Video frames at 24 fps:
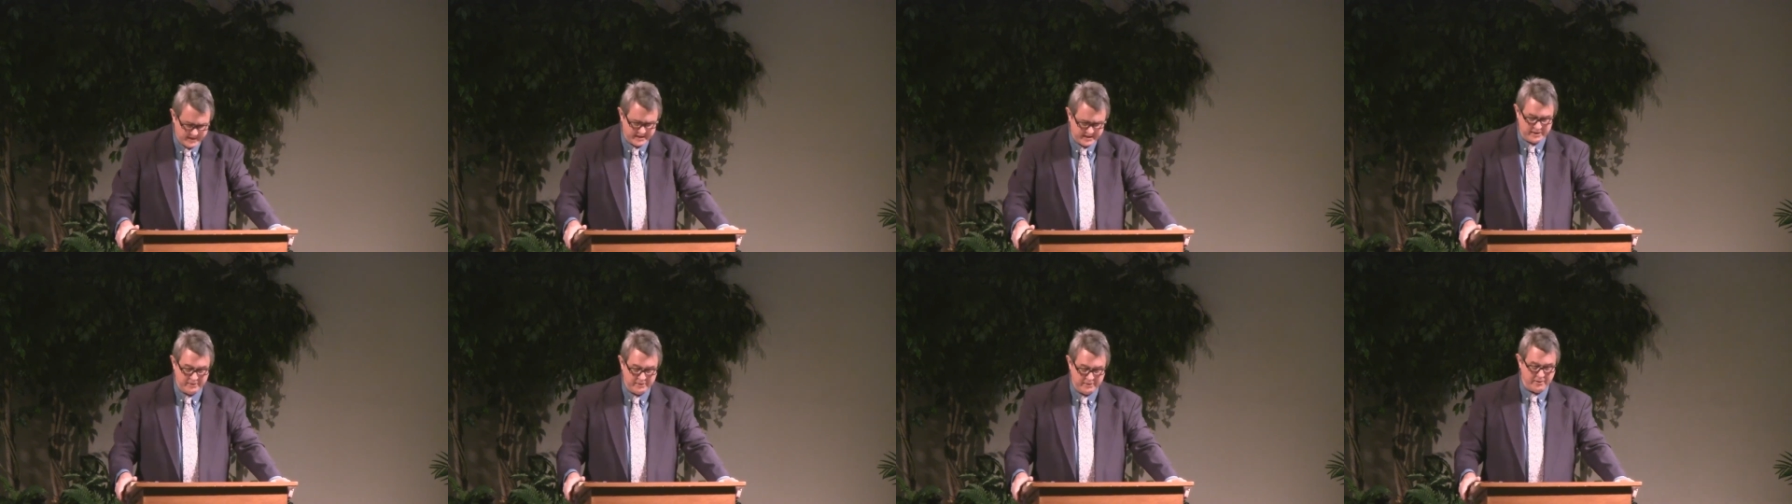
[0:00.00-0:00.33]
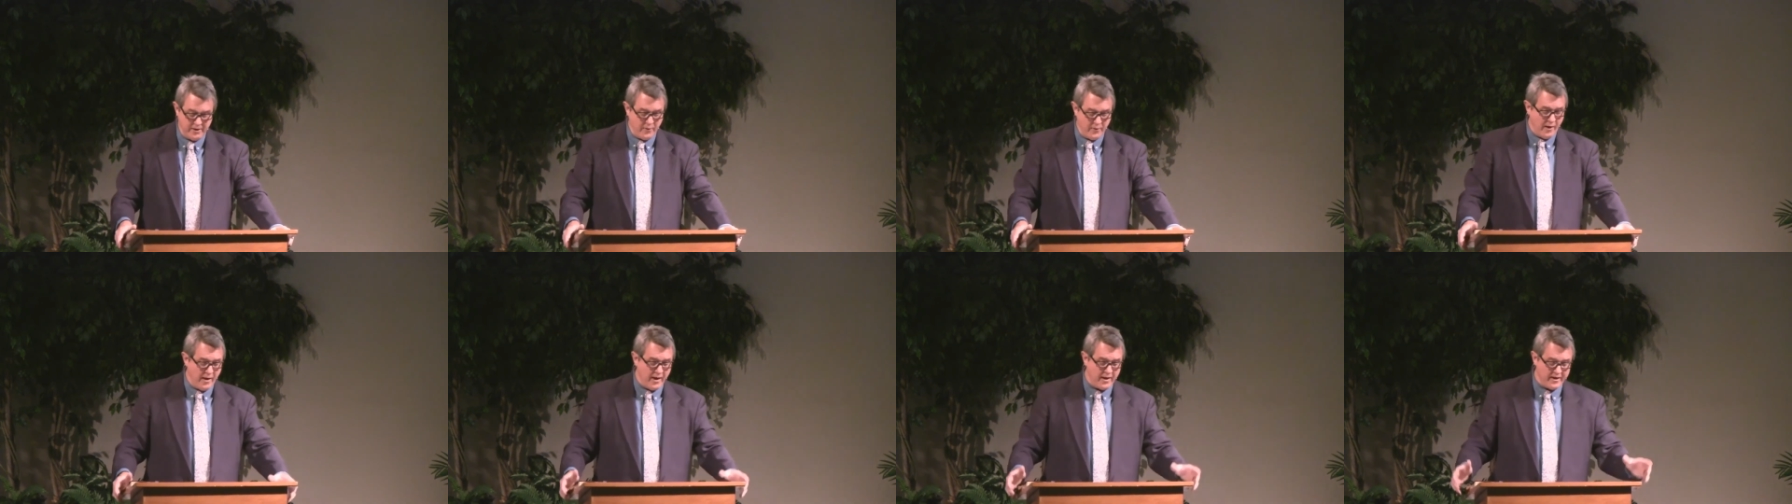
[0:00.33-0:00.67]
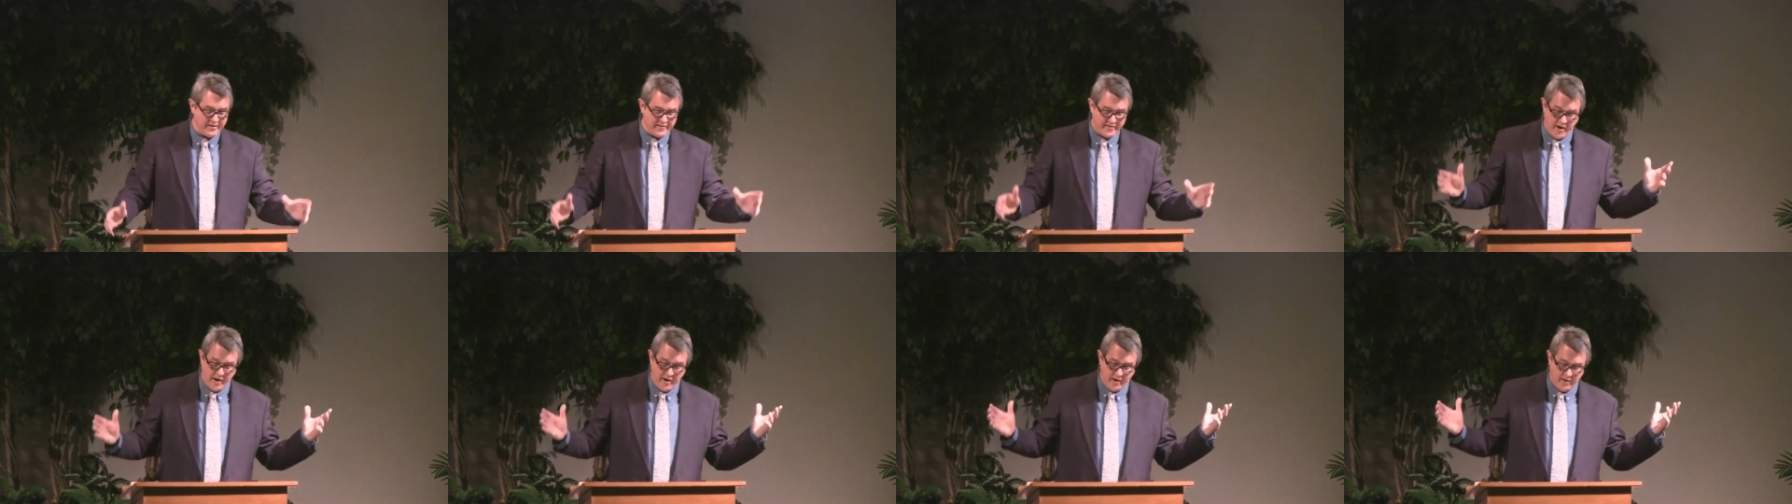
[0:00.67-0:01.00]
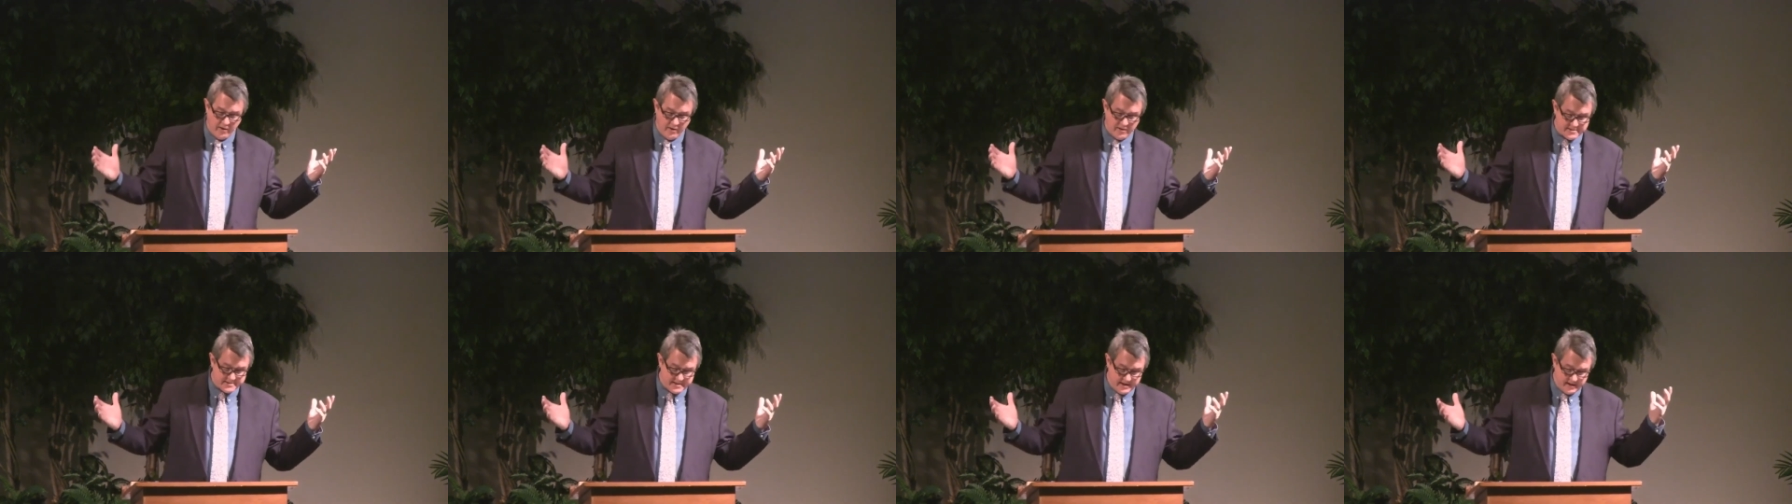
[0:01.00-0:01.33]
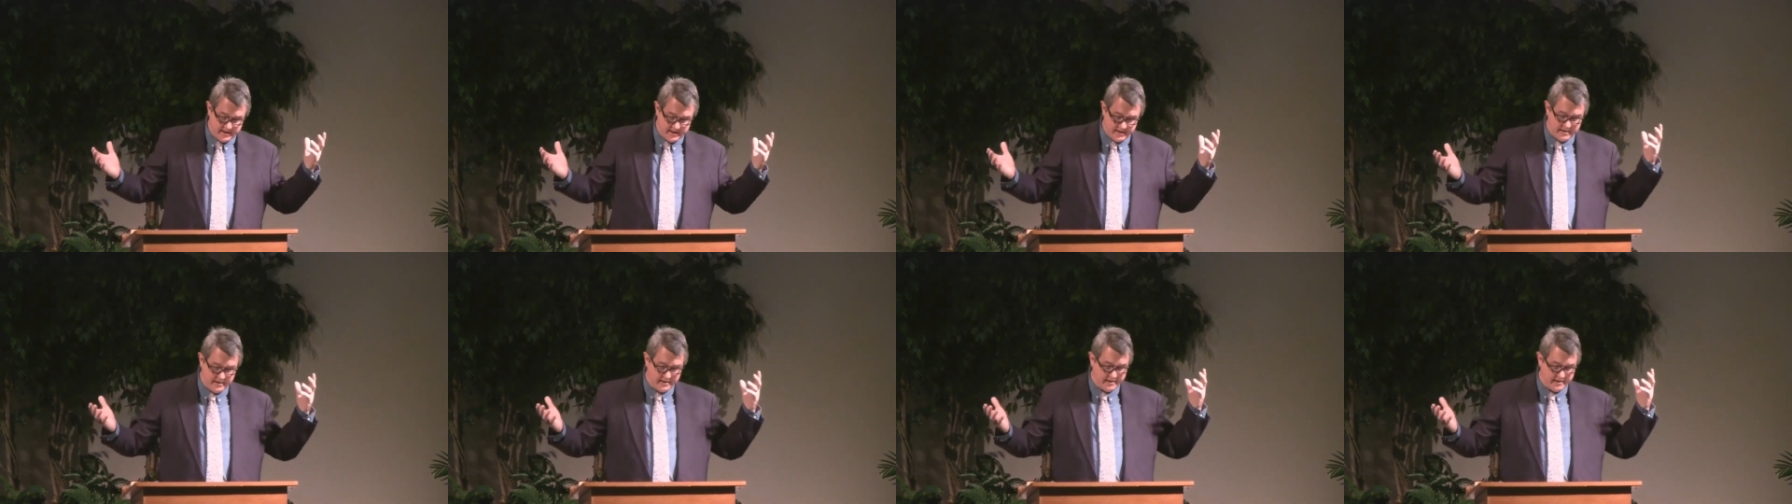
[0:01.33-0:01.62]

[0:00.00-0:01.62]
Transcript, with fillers: and you know all of our hearts here,